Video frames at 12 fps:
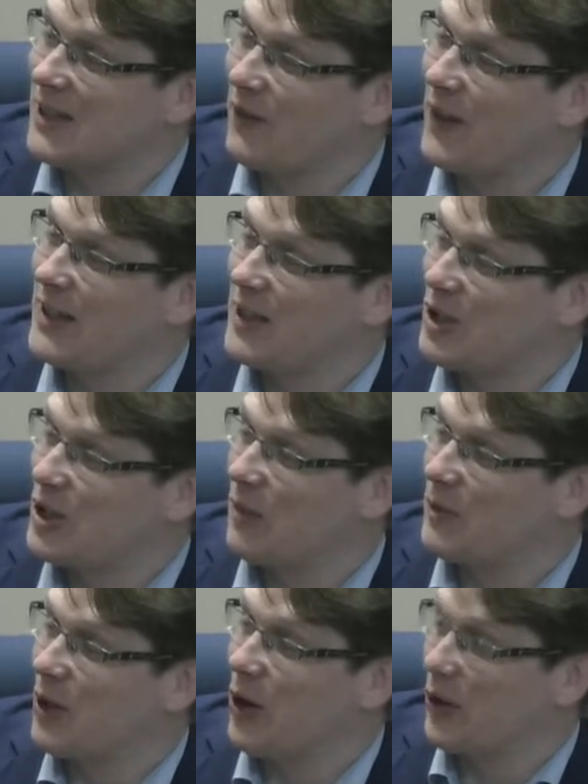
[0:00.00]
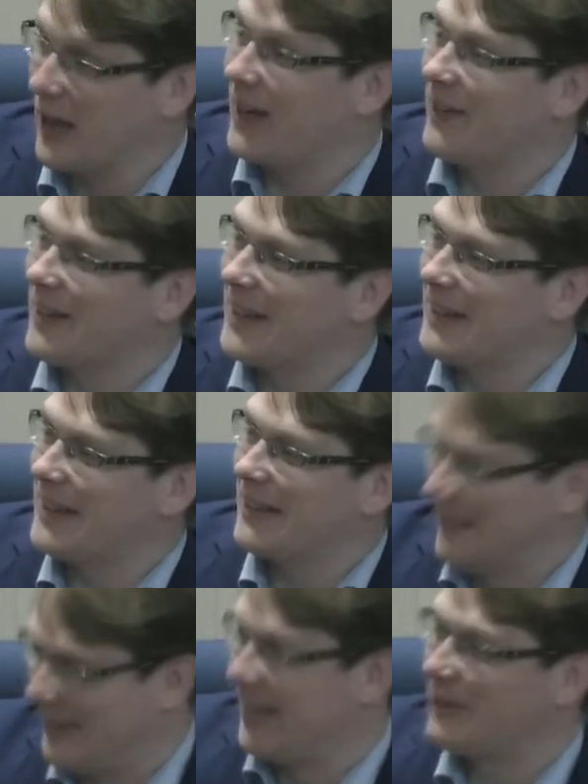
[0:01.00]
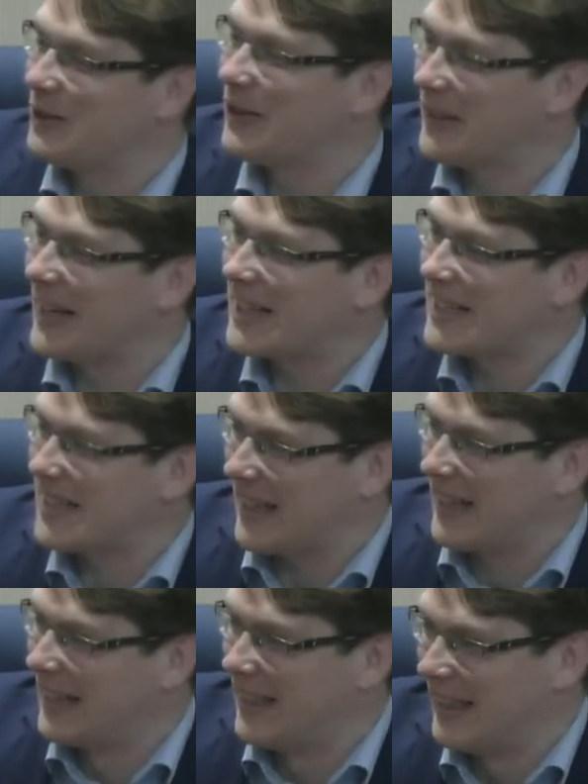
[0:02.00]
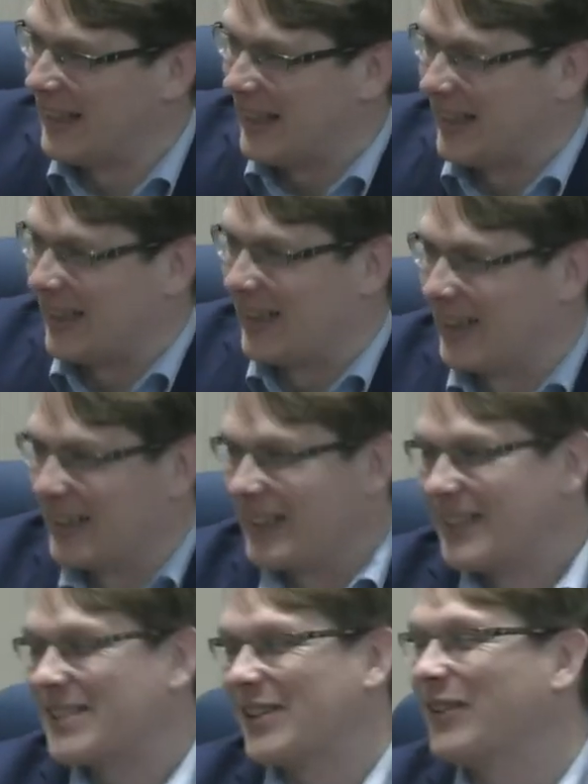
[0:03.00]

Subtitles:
fun to jump to. Okay, great. Now do the next thing. So